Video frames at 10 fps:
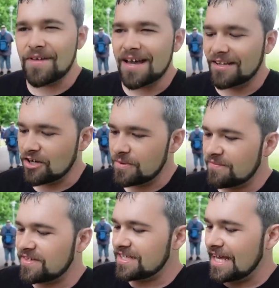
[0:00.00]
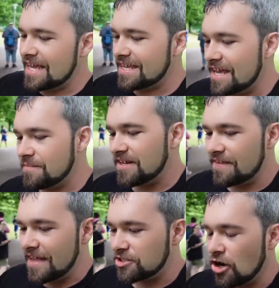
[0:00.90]
I've got a little bit of a delay again, but
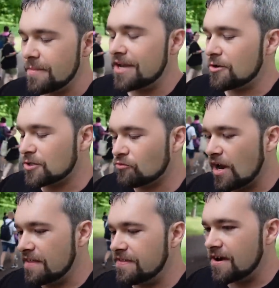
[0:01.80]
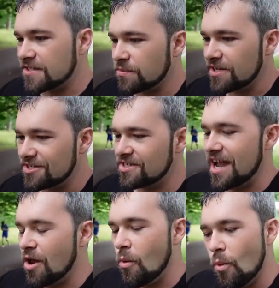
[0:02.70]
again, that Charmander is right there, so we just
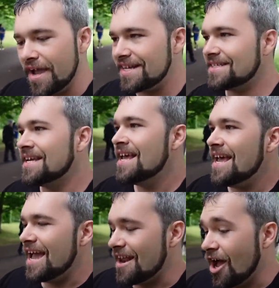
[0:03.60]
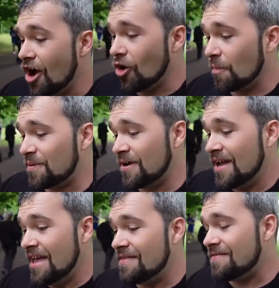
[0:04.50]
gotta wait and hope
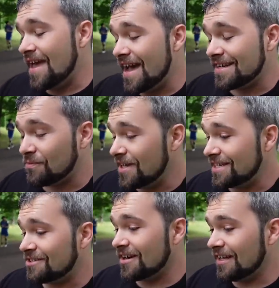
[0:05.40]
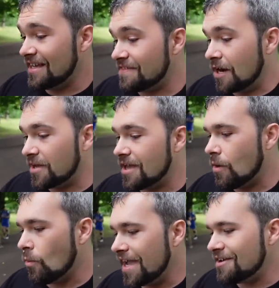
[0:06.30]
that we suddenly... There we go.
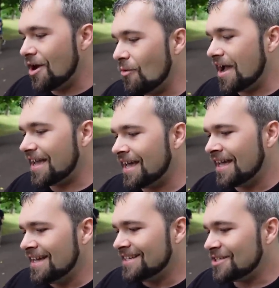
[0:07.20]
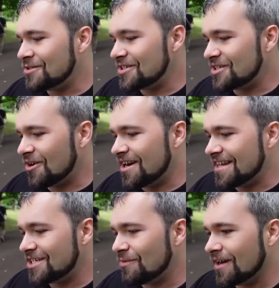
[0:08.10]
Wait, no way. Did you just turn
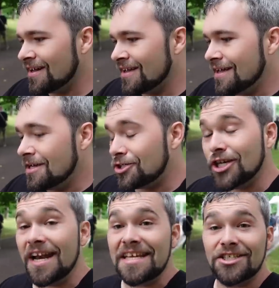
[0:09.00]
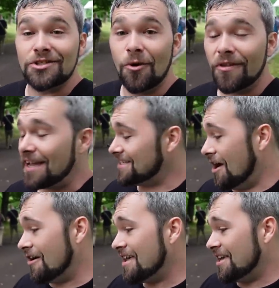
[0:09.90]
into a shiny Snorlax?
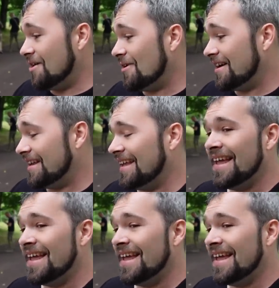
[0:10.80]
Oh, okay, you know what?